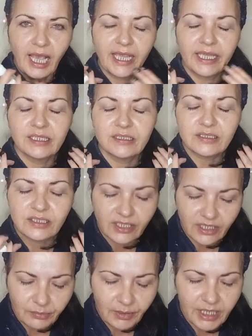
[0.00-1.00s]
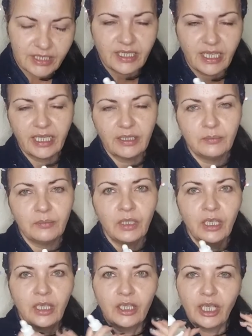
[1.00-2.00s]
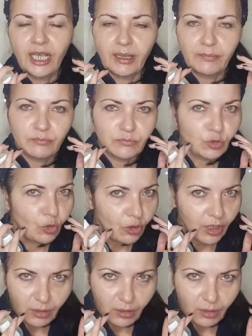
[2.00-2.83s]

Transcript: I can take my time. I'm not